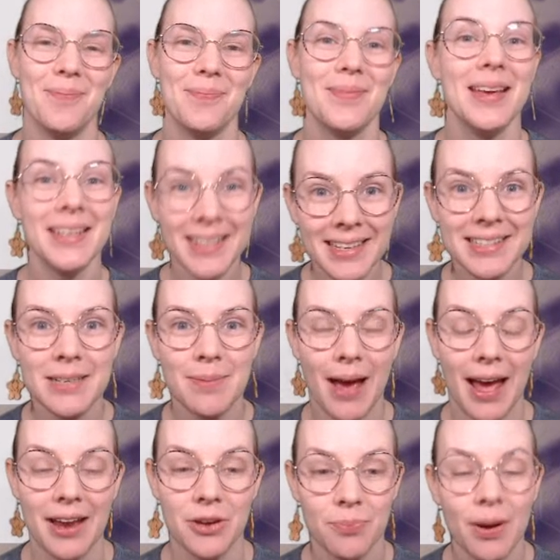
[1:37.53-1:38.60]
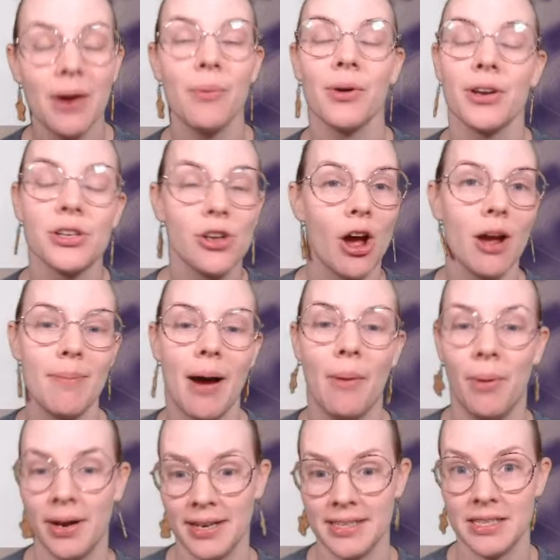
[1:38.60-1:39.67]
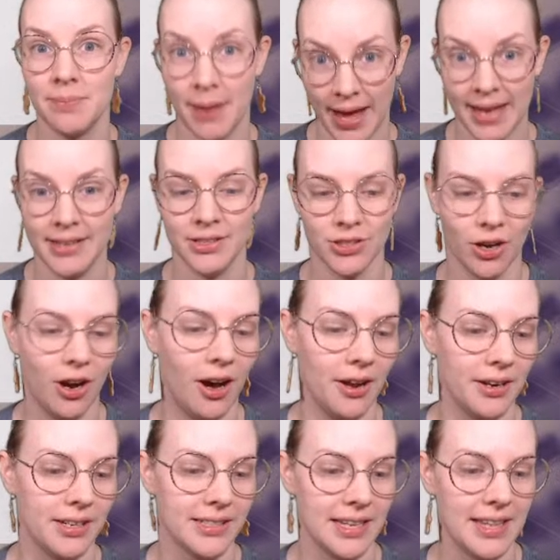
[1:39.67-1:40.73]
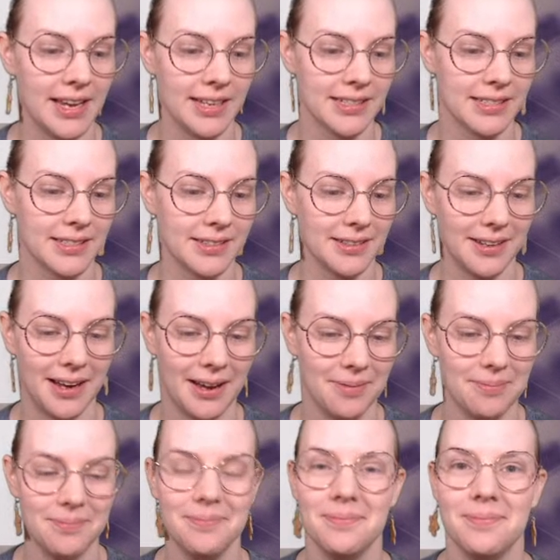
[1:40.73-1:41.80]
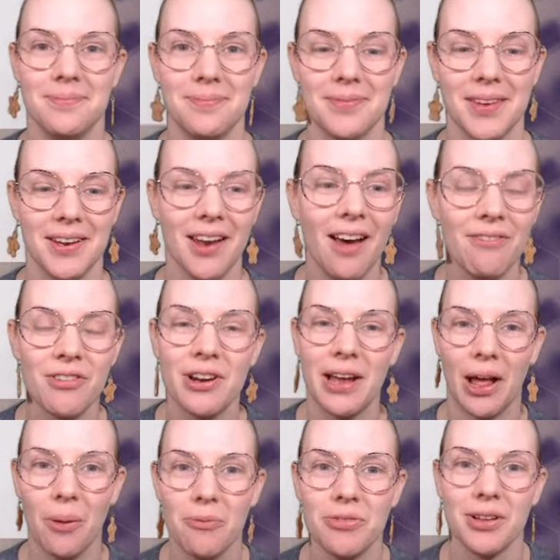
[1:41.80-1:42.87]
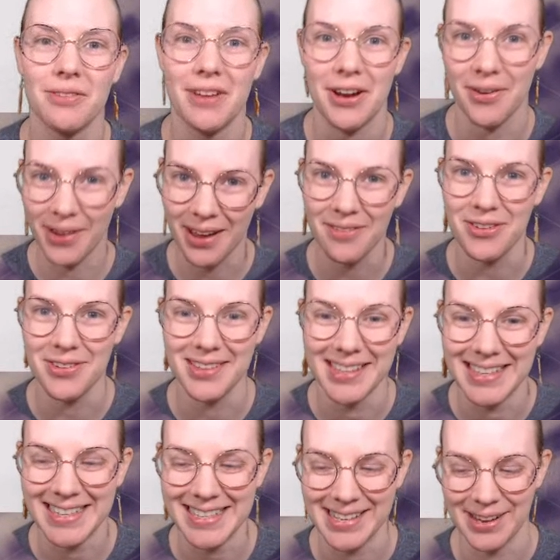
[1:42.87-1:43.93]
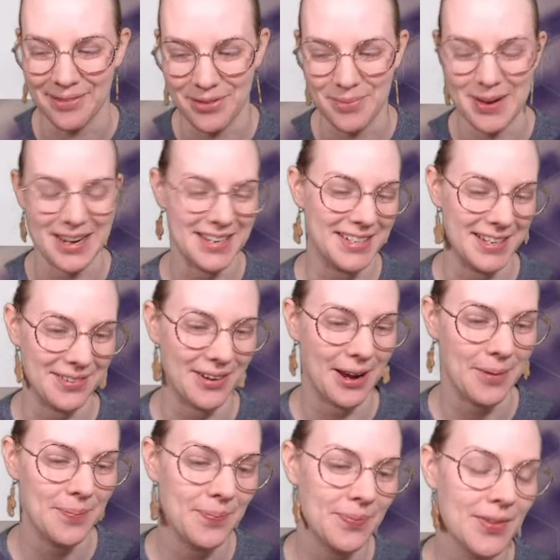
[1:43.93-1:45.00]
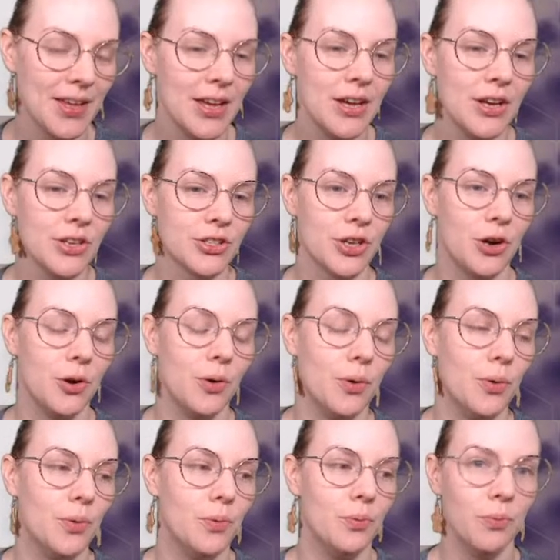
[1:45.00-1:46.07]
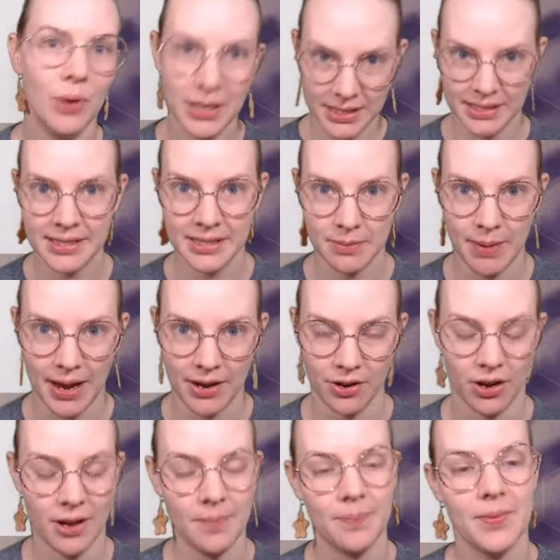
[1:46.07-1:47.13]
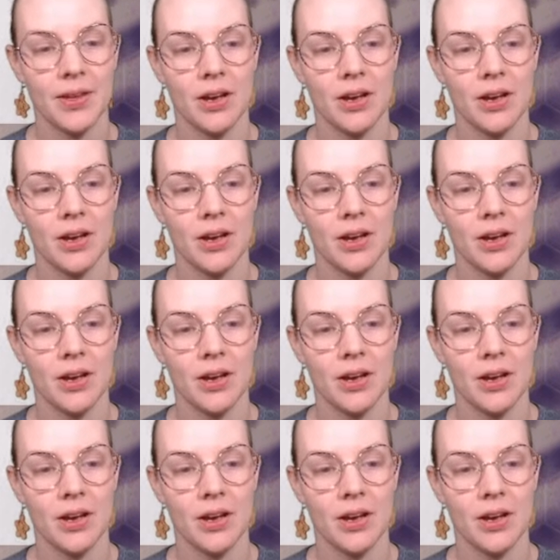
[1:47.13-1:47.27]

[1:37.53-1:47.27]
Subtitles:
it does depend, but we're going to talk about what it depends on, because I think it's not very helpful if I don't give you the additional information, right? So what does it depend on?